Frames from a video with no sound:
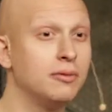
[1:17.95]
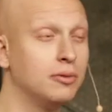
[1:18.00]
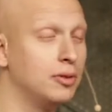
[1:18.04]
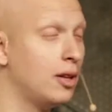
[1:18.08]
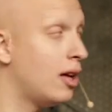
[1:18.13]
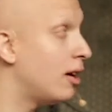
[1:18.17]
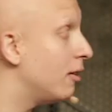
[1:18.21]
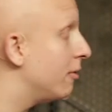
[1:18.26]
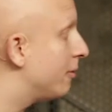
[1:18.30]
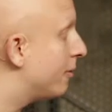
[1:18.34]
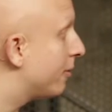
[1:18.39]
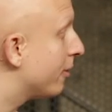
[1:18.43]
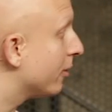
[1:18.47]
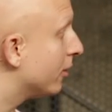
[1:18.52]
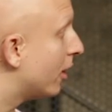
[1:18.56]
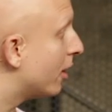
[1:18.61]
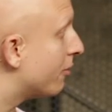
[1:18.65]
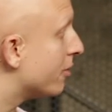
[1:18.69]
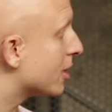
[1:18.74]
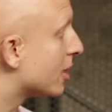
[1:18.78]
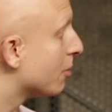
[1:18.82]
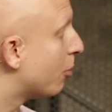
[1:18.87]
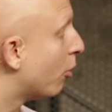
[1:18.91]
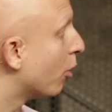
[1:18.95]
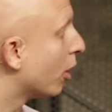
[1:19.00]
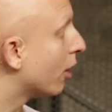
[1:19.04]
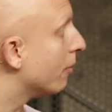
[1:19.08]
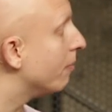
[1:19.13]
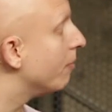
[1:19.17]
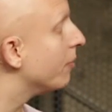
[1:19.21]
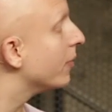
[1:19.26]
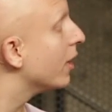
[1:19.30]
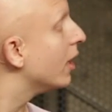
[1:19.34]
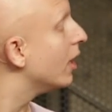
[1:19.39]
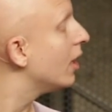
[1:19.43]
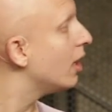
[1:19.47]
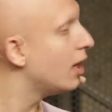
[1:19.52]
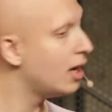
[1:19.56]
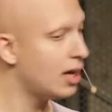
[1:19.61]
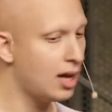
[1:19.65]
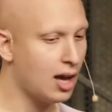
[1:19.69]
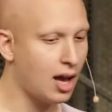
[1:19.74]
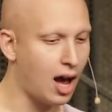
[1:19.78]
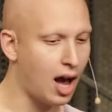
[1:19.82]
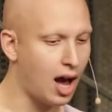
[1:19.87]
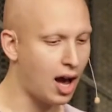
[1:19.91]
of love and support.
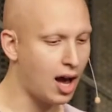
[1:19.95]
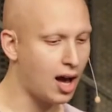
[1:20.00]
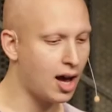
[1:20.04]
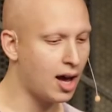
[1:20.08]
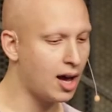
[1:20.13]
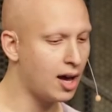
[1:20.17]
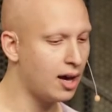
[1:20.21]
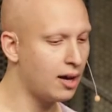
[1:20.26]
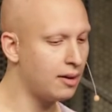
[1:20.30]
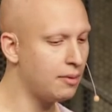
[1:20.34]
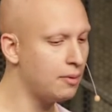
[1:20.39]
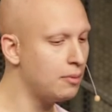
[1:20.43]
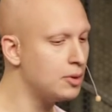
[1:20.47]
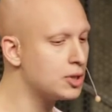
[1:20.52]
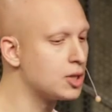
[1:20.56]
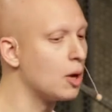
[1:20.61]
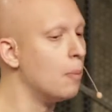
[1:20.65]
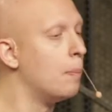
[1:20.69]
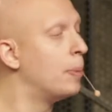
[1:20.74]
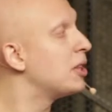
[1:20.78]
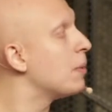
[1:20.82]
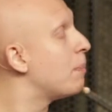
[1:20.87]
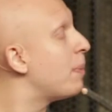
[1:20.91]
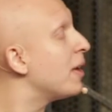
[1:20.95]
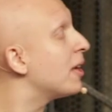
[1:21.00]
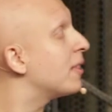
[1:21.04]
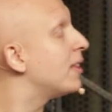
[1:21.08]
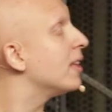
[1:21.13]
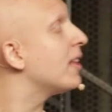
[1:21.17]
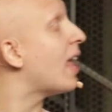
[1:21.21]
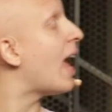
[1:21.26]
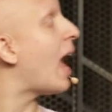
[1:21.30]
But the big thing